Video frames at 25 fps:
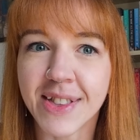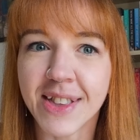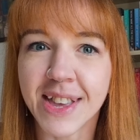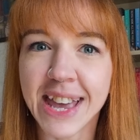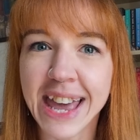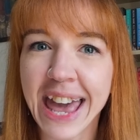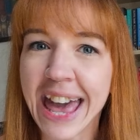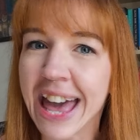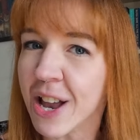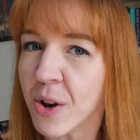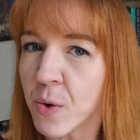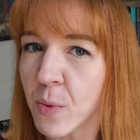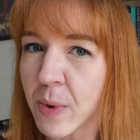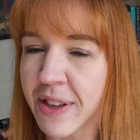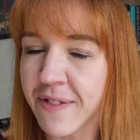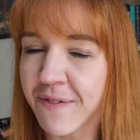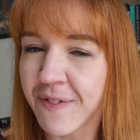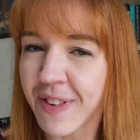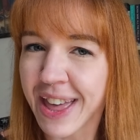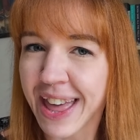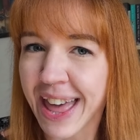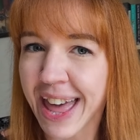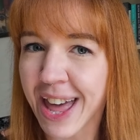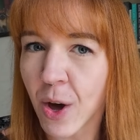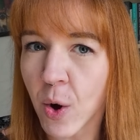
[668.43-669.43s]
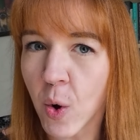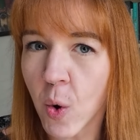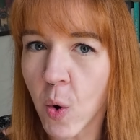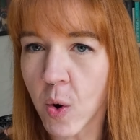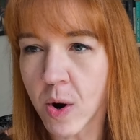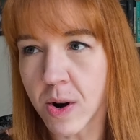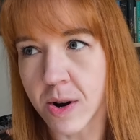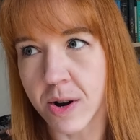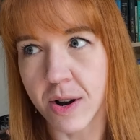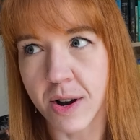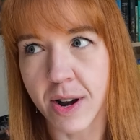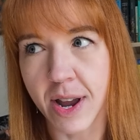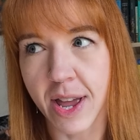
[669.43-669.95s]
Can we fit a
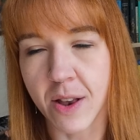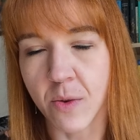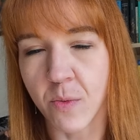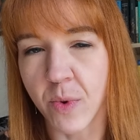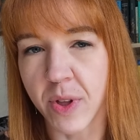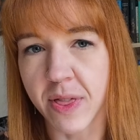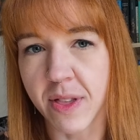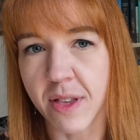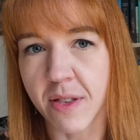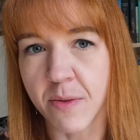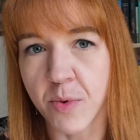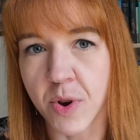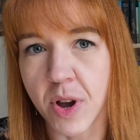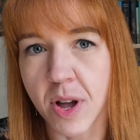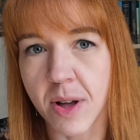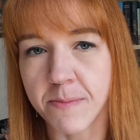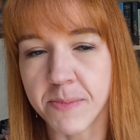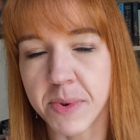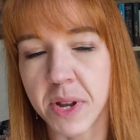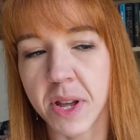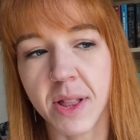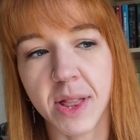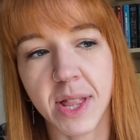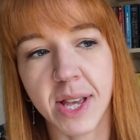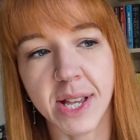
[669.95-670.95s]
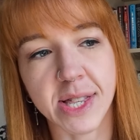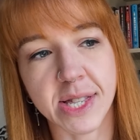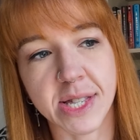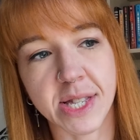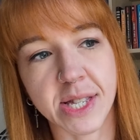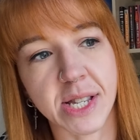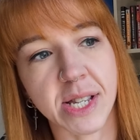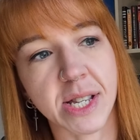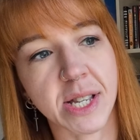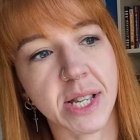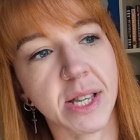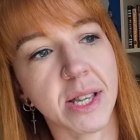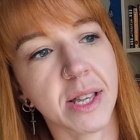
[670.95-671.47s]
horror in with this prompt? Let's
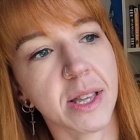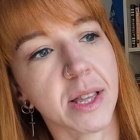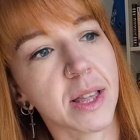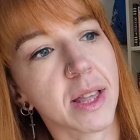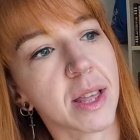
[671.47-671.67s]
see.